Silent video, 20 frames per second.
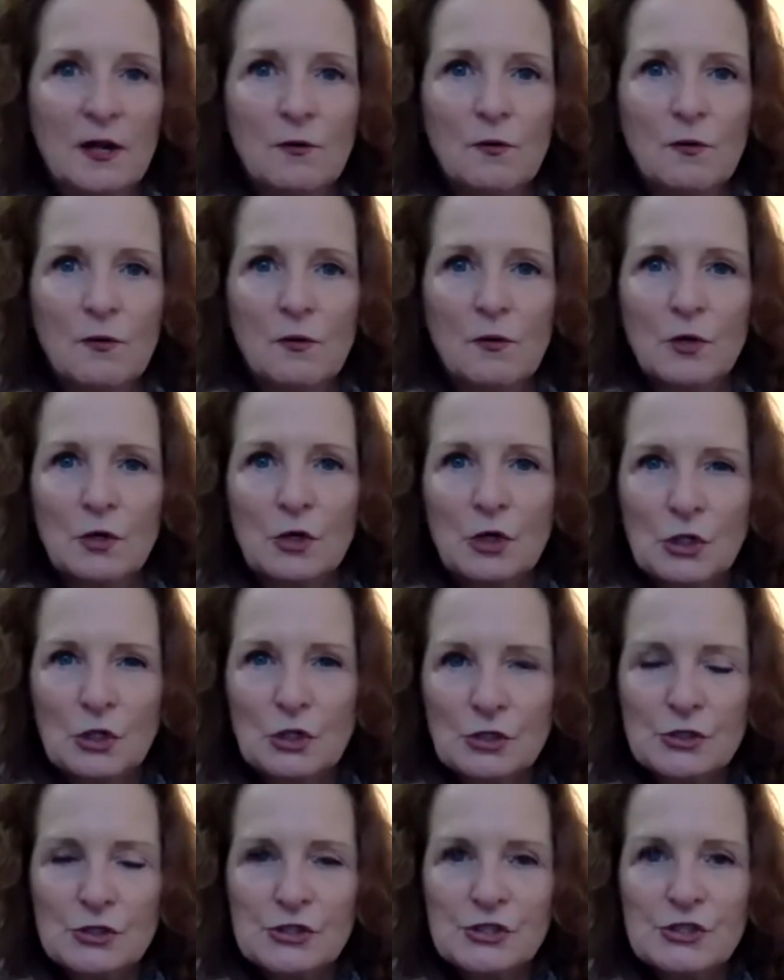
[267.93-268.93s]
or
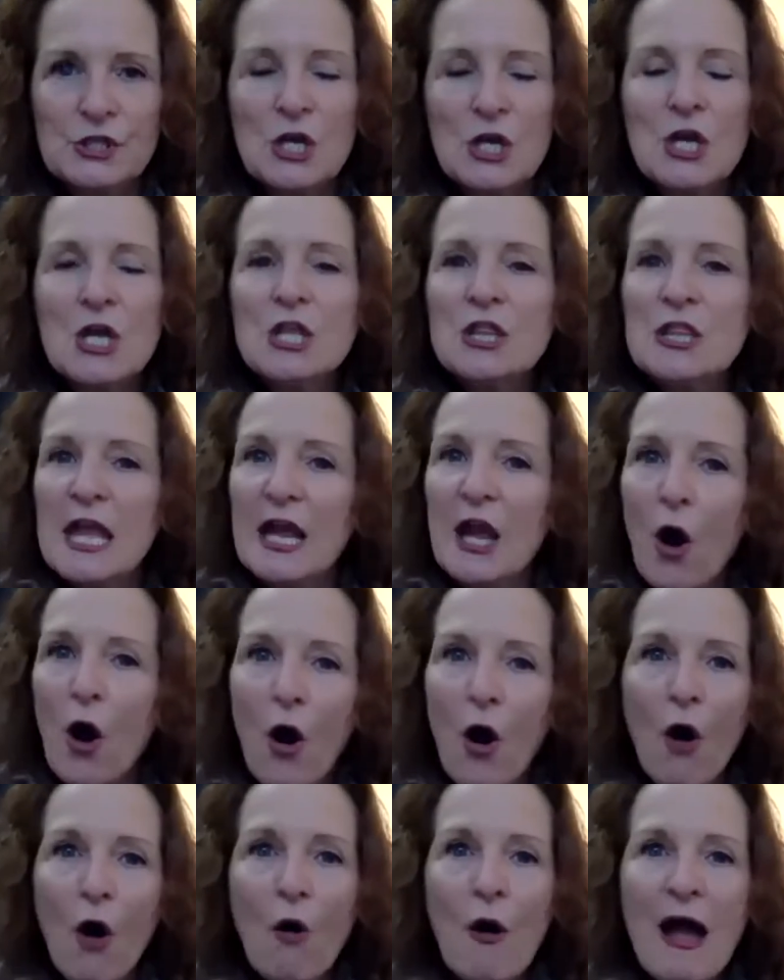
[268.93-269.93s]
hurts. They
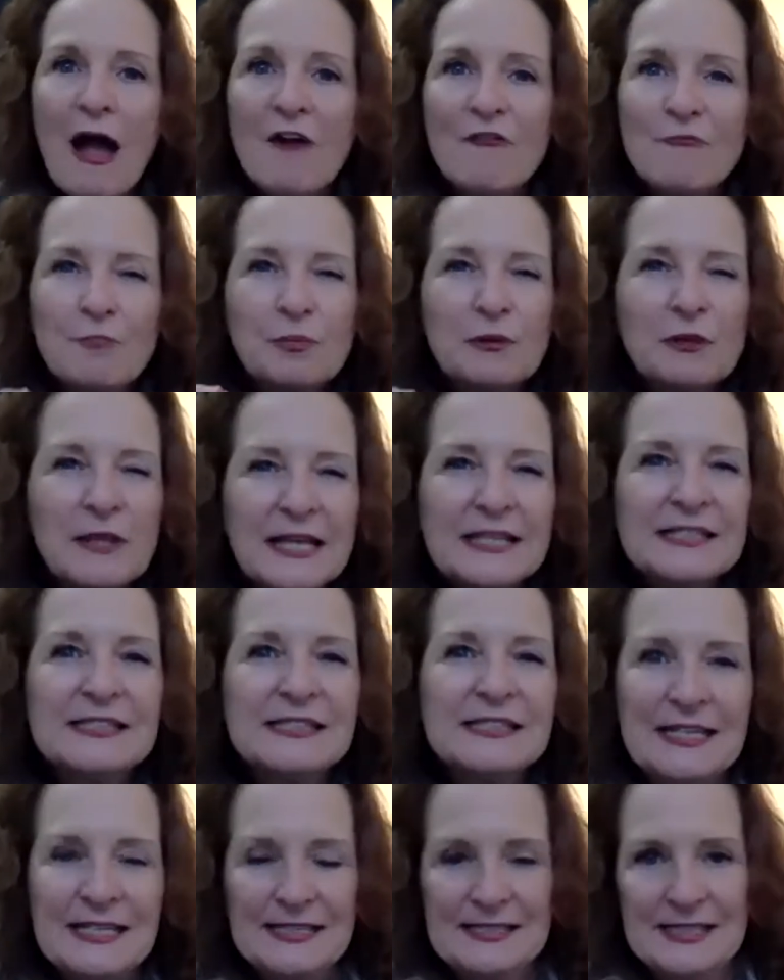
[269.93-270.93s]
all have
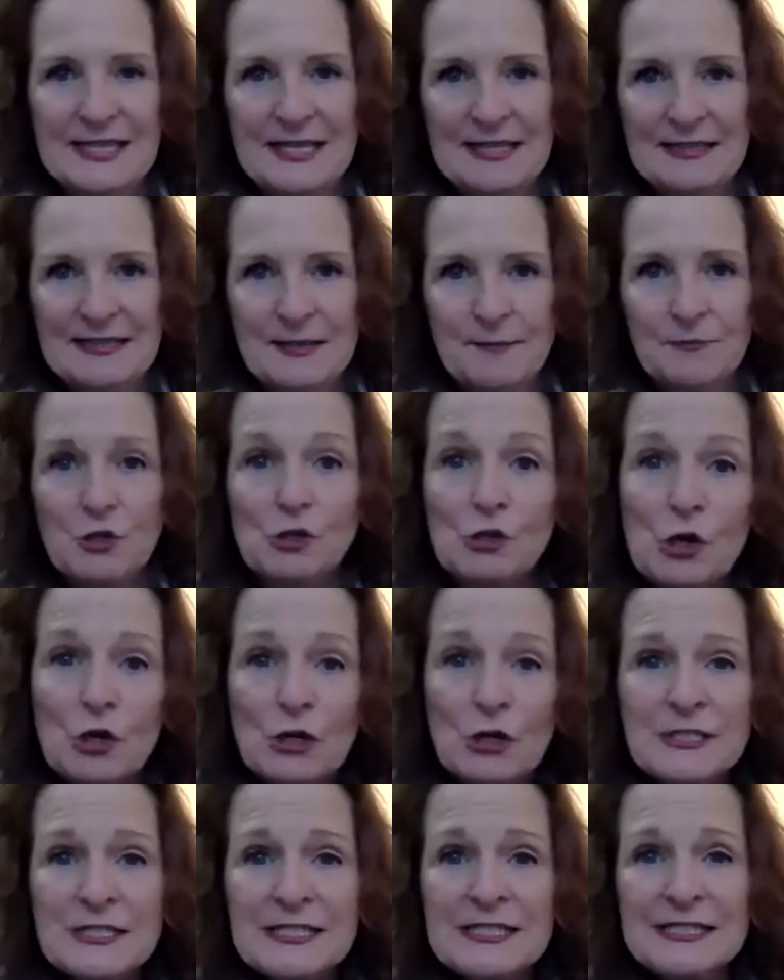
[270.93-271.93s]
blessings in them. They're
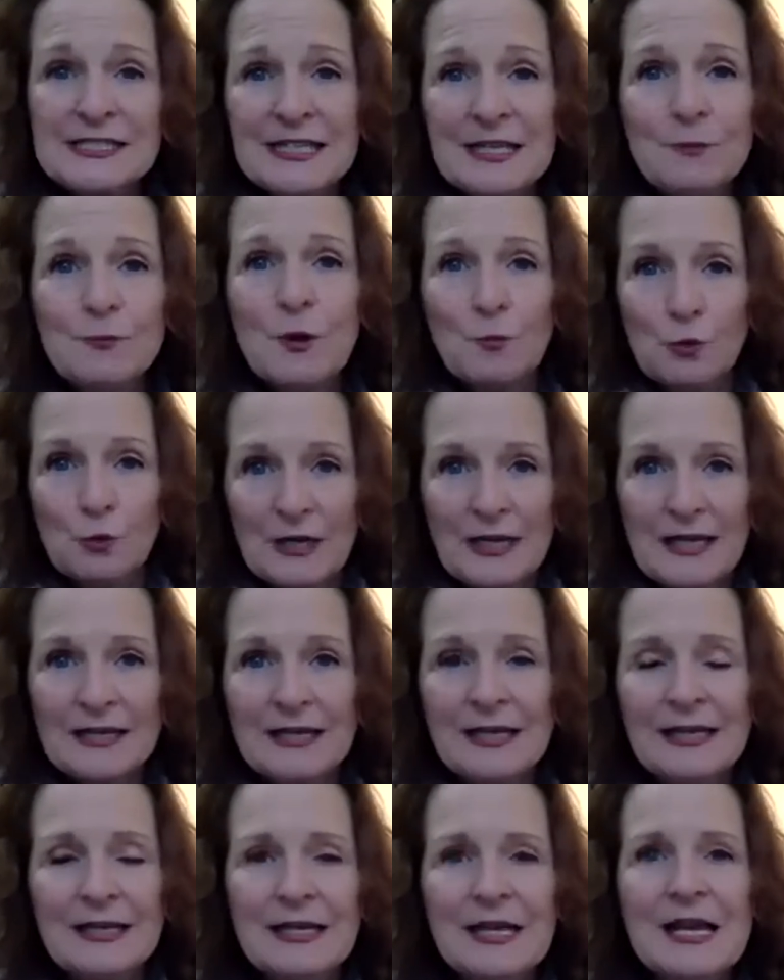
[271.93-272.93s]
hard to see when we're in
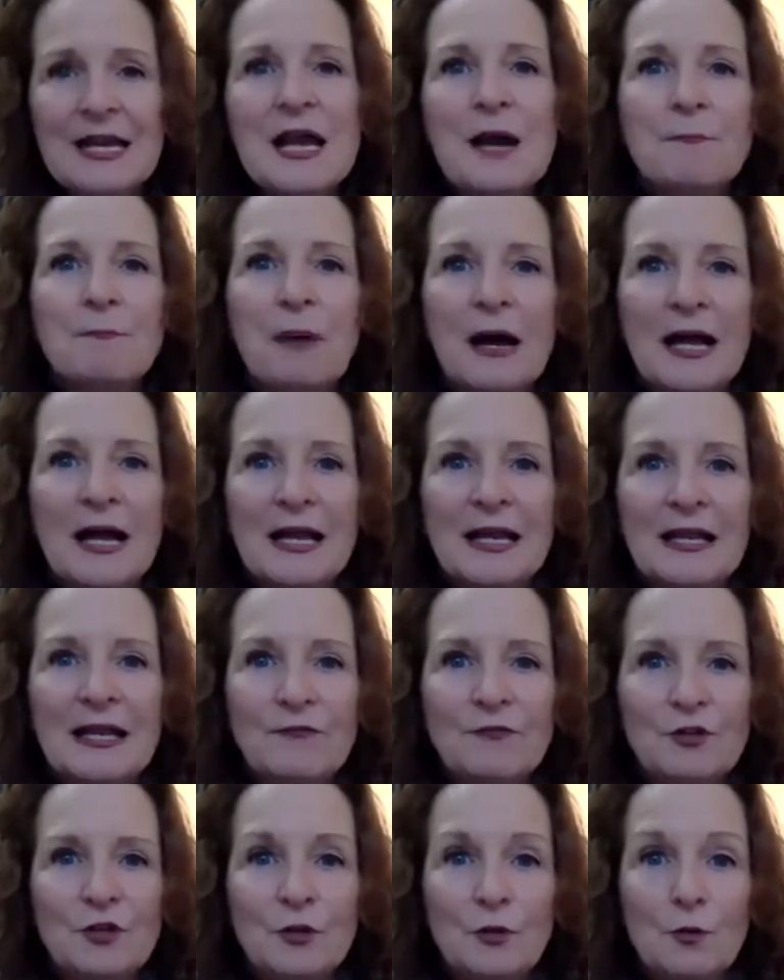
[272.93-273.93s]
it, but
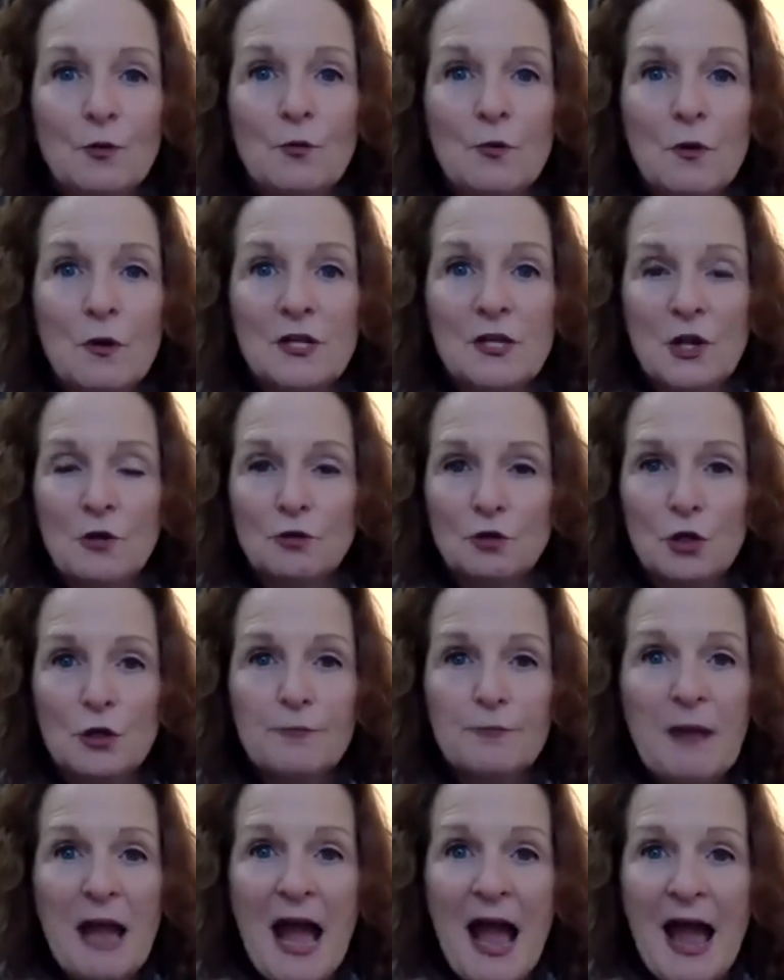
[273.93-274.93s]
if you
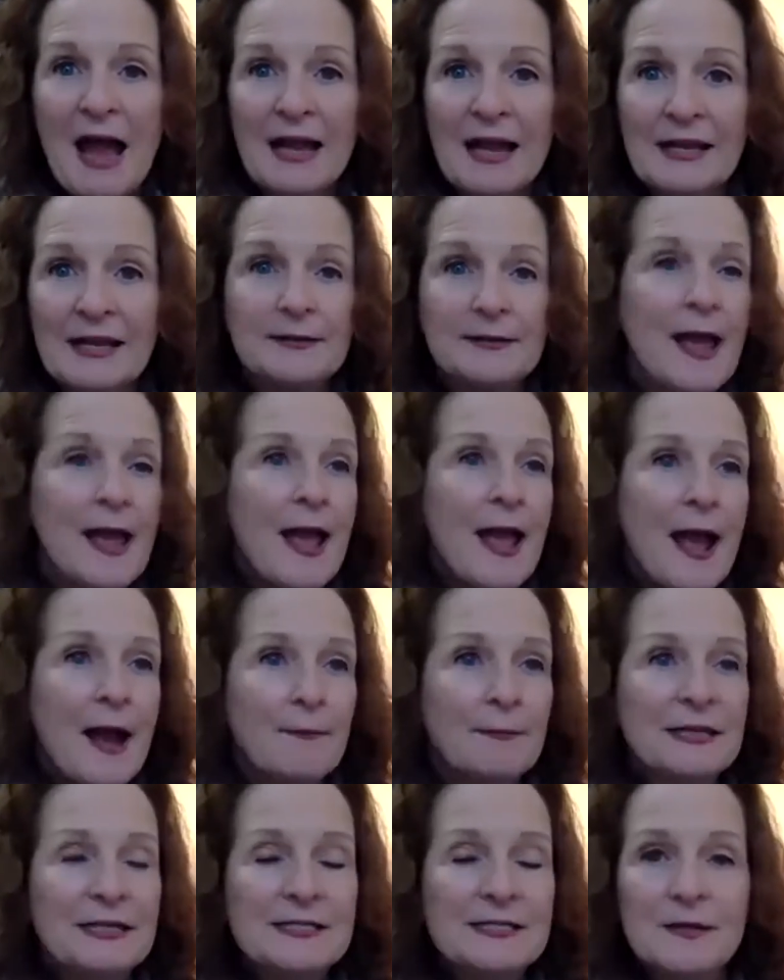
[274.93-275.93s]
look back, and how
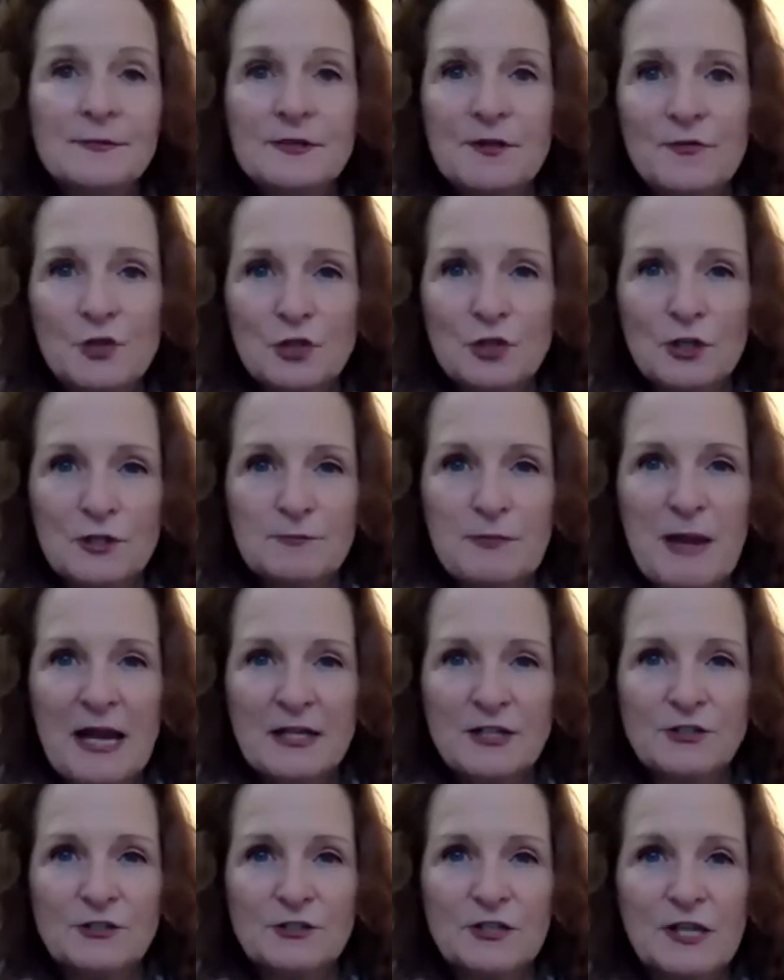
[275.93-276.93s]
many times have you looked back
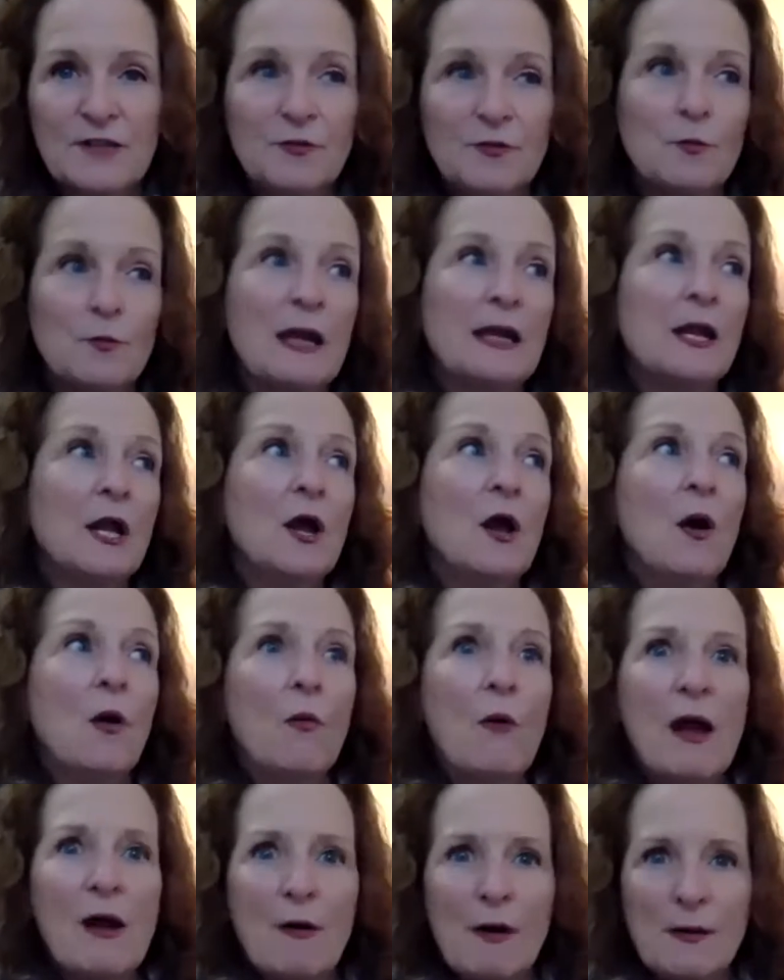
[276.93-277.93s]
in your life and went,
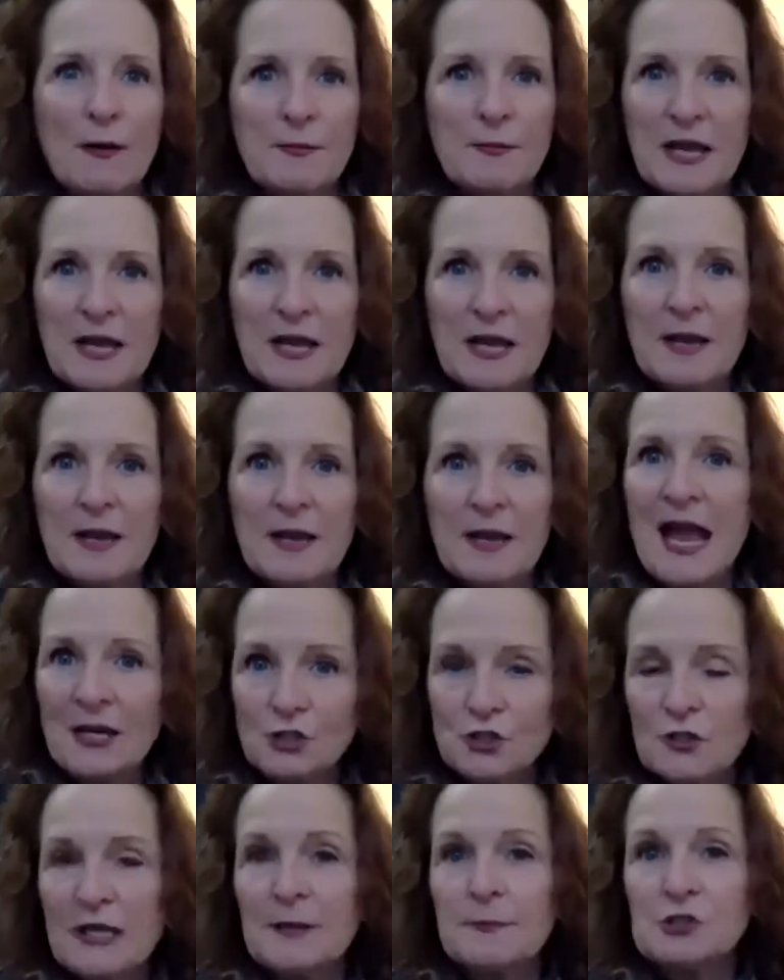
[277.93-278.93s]
wow,
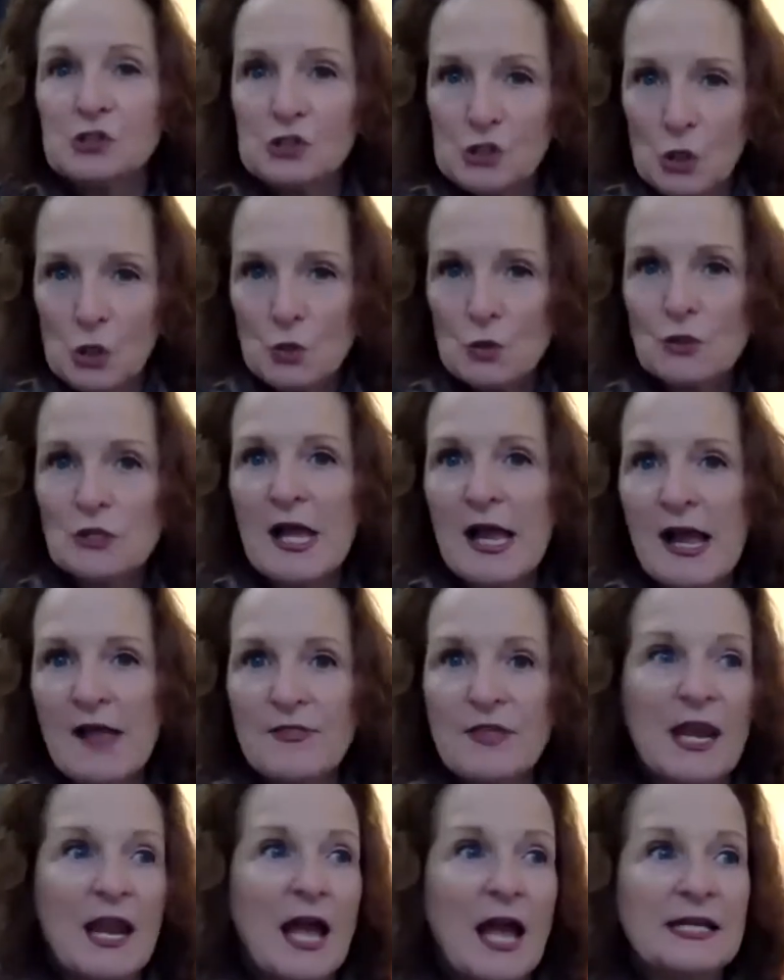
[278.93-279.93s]
I'm so glad
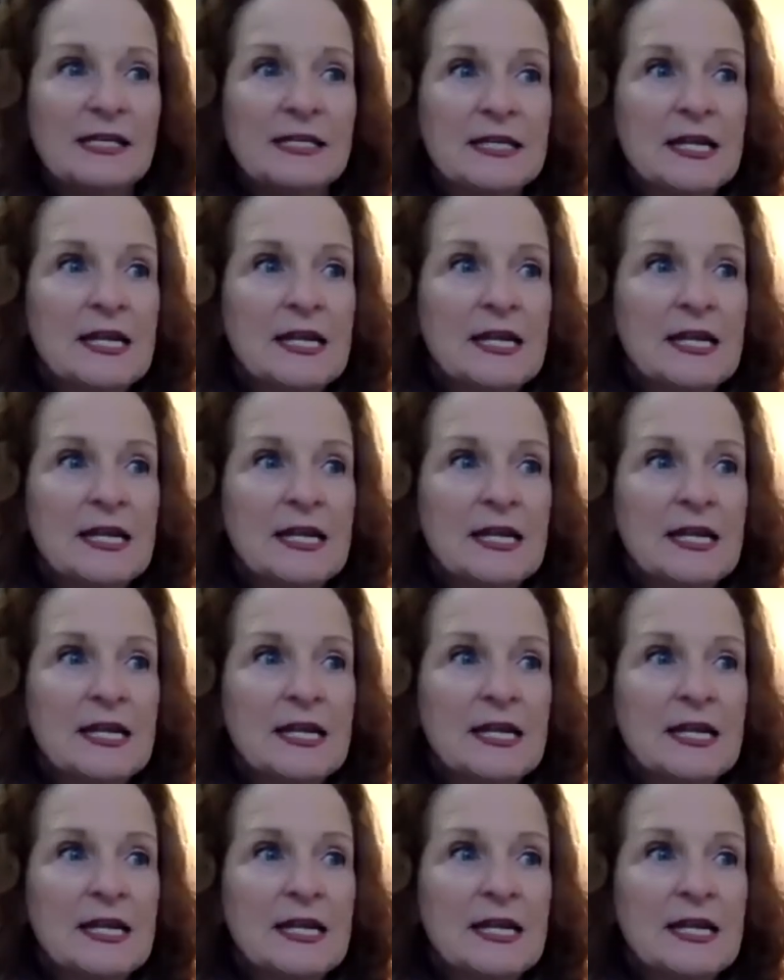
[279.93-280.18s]
that I,